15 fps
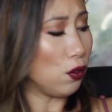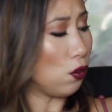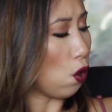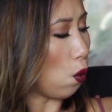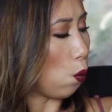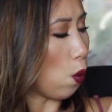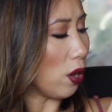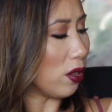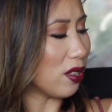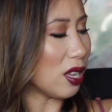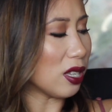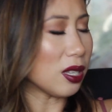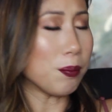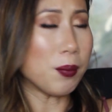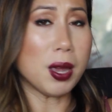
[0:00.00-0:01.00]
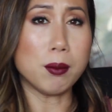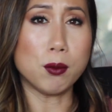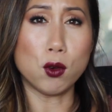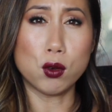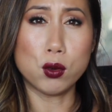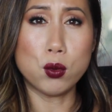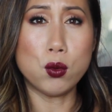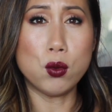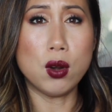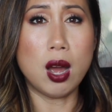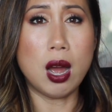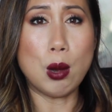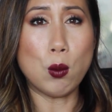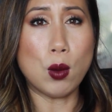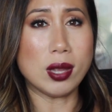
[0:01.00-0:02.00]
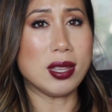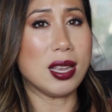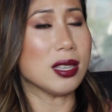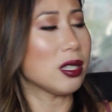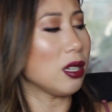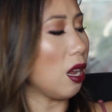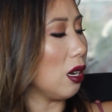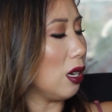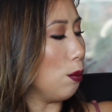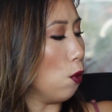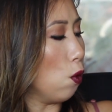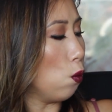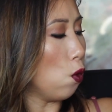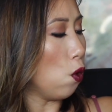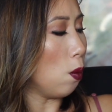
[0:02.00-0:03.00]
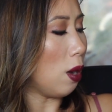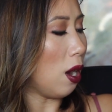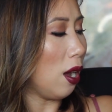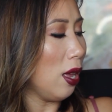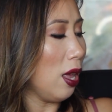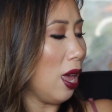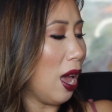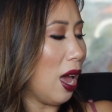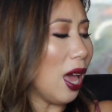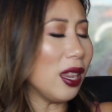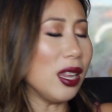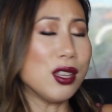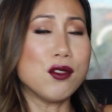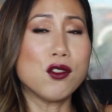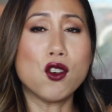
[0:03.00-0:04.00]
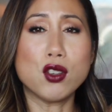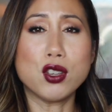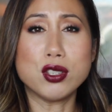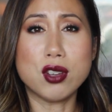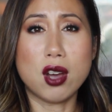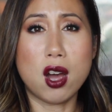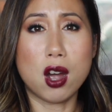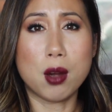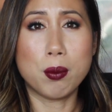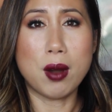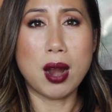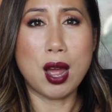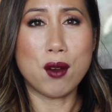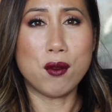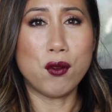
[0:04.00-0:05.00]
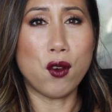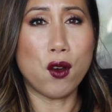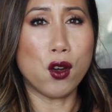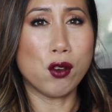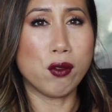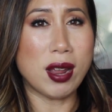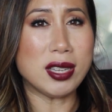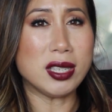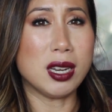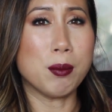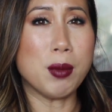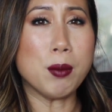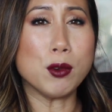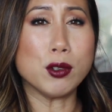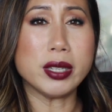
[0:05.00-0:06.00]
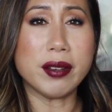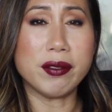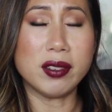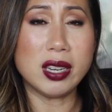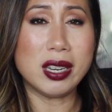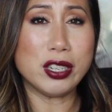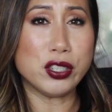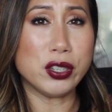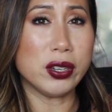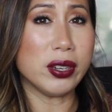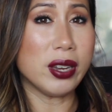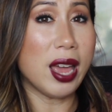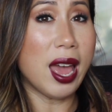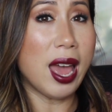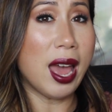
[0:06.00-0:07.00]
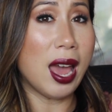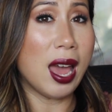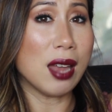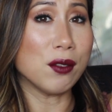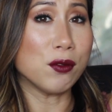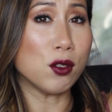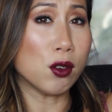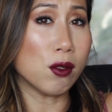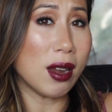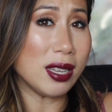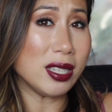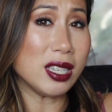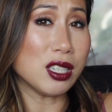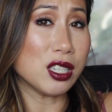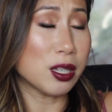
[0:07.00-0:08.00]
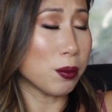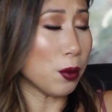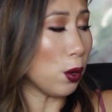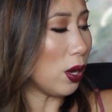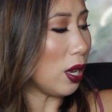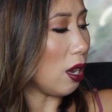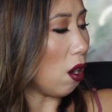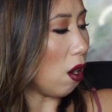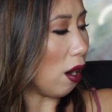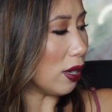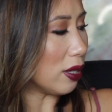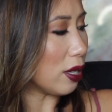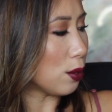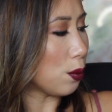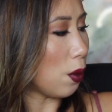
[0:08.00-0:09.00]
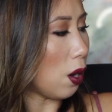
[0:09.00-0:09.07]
You've got one that's a bit more cooler, one that's slightly more warmer, and then you've got your dark brown for creating a bit more definition and for creating smoky eyes as